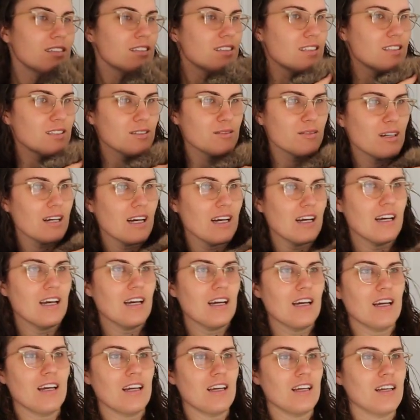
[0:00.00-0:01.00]
it's
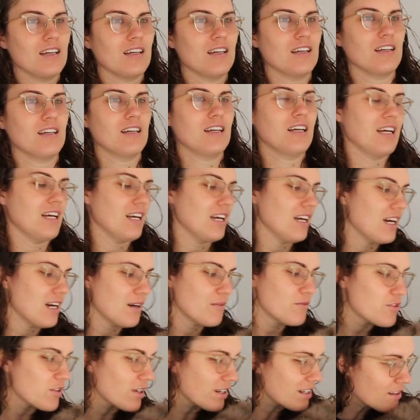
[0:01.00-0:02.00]
okay. I'm
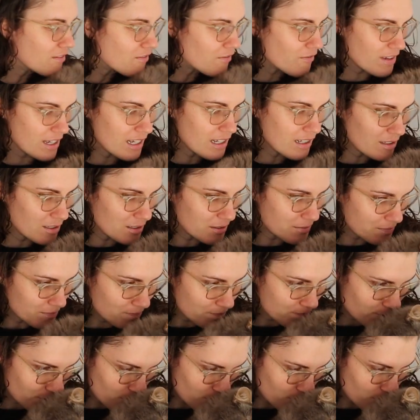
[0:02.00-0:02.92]
trying to film.